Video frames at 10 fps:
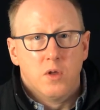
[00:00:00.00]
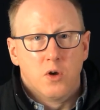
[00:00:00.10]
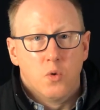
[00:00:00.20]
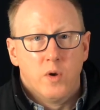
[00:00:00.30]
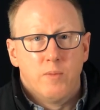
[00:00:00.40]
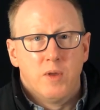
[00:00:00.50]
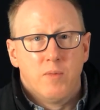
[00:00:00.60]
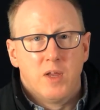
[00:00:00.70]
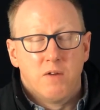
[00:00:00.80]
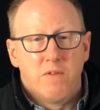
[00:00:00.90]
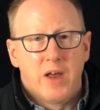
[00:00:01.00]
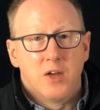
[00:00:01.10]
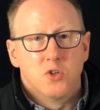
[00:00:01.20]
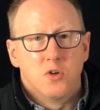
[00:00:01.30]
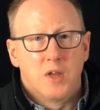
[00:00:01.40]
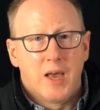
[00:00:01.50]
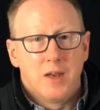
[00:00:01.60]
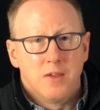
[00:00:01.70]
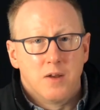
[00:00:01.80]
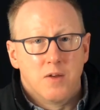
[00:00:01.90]
equipment manufactured
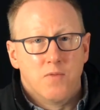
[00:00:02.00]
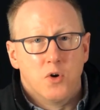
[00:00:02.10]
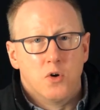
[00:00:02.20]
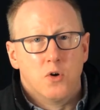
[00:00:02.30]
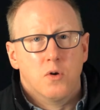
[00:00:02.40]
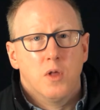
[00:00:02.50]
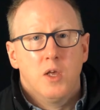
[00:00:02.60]
catalytic converter